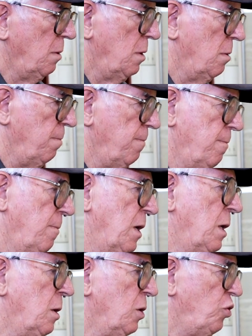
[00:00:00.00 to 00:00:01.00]
An
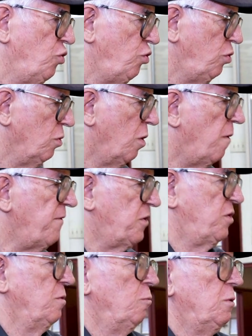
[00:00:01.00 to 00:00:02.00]
English
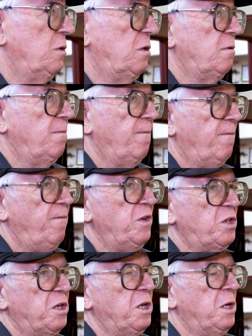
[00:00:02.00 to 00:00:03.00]
officer was
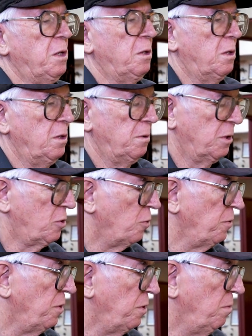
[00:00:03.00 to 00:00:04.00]
visiting the
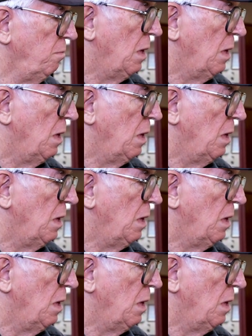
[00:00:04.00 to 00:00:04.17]
continent